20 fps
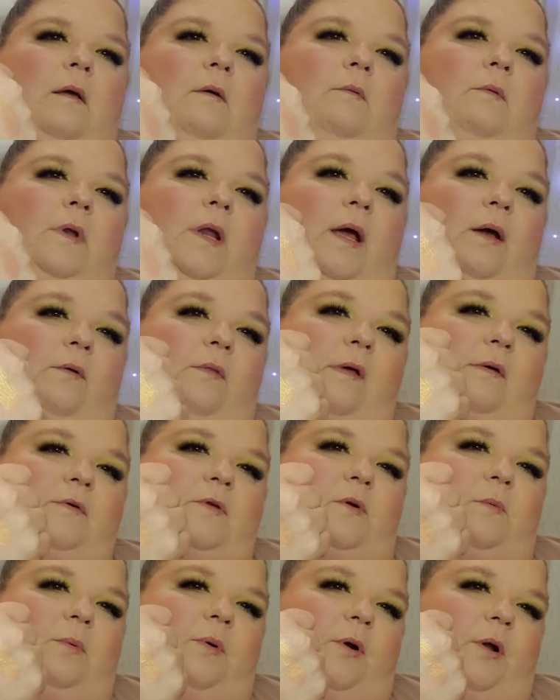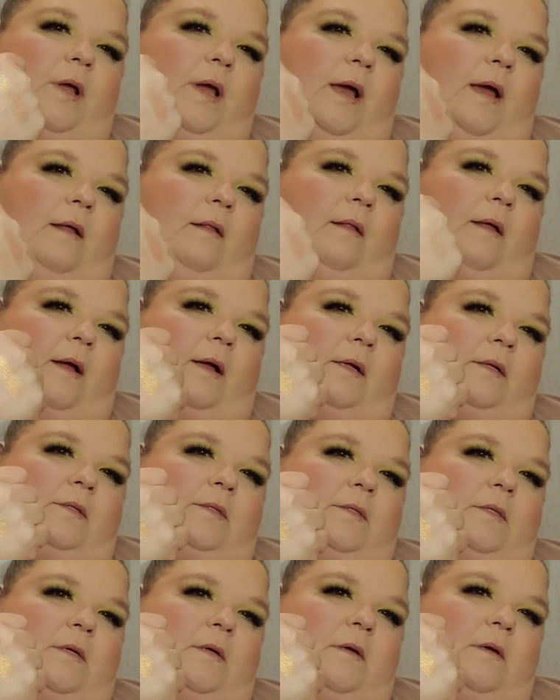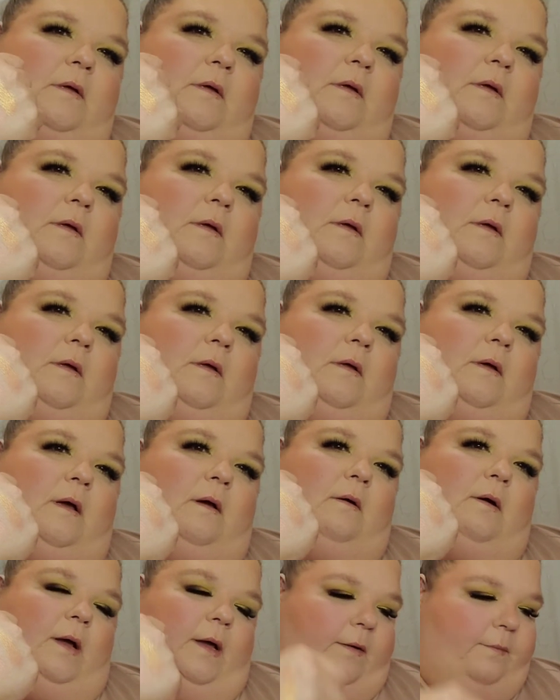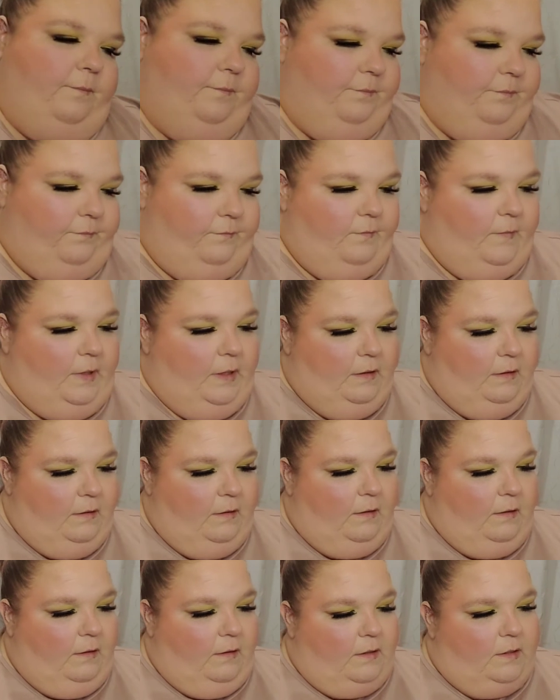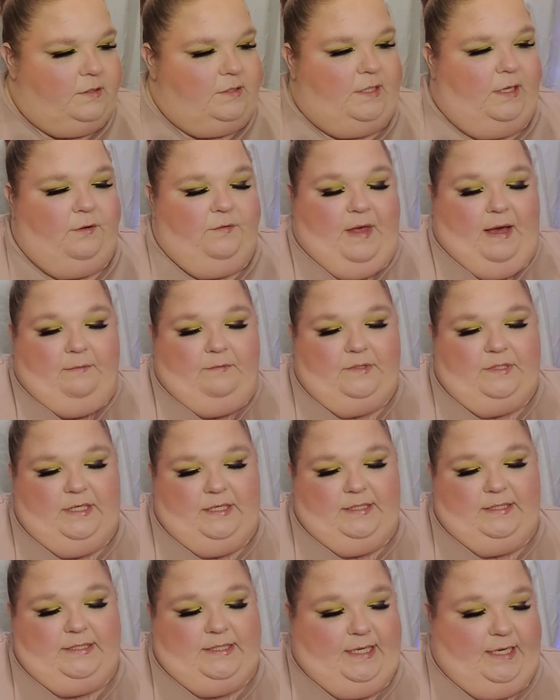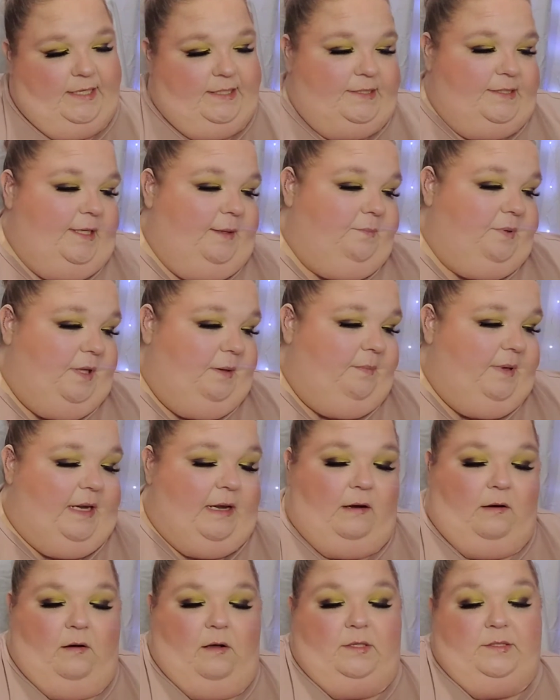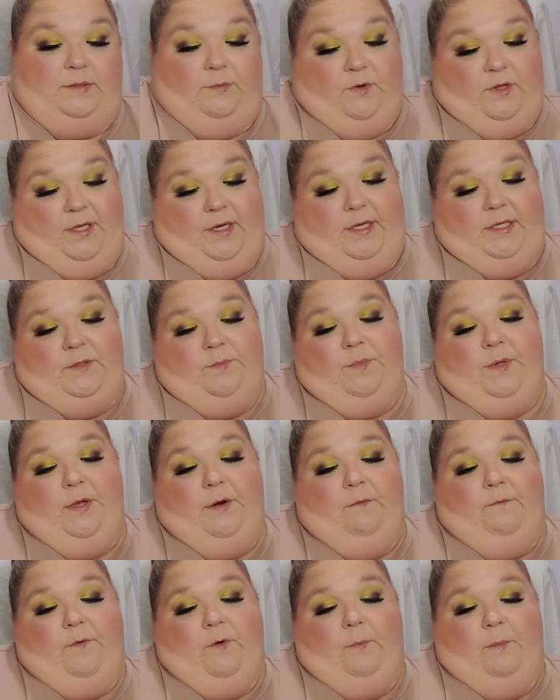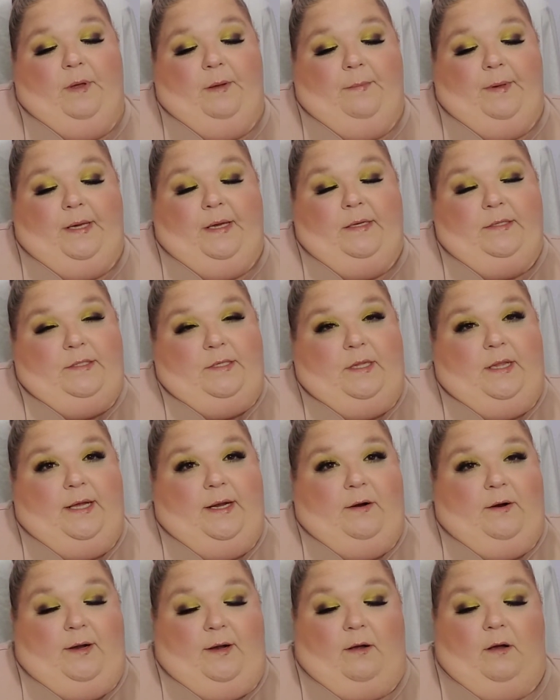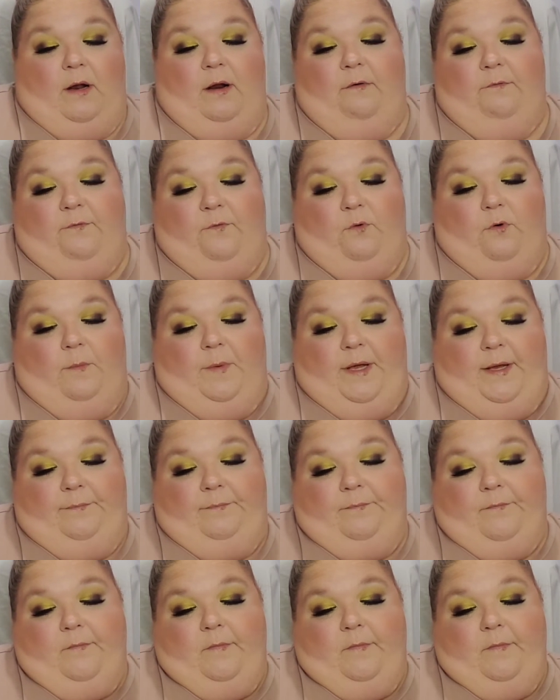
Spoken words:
Well, no, those are pretty highlights. Okay. So that one's going to stay simply because, well, it is beautiful, but because Clara got it for me.